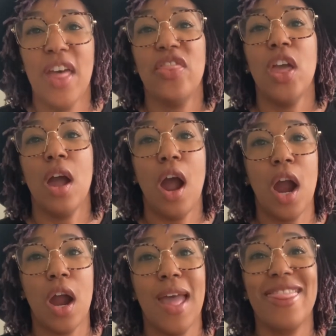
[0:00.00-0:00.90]
There
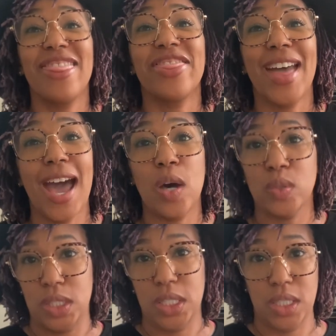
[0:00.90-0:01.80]
are
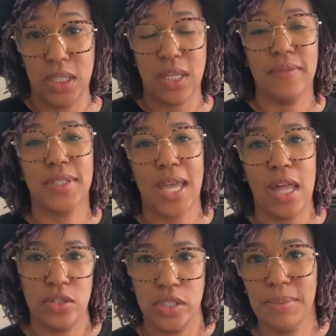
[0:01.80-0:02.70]
thousands of
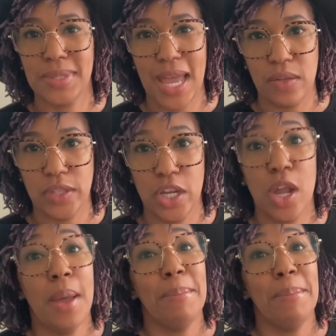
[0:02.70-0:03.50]
scholarships out there,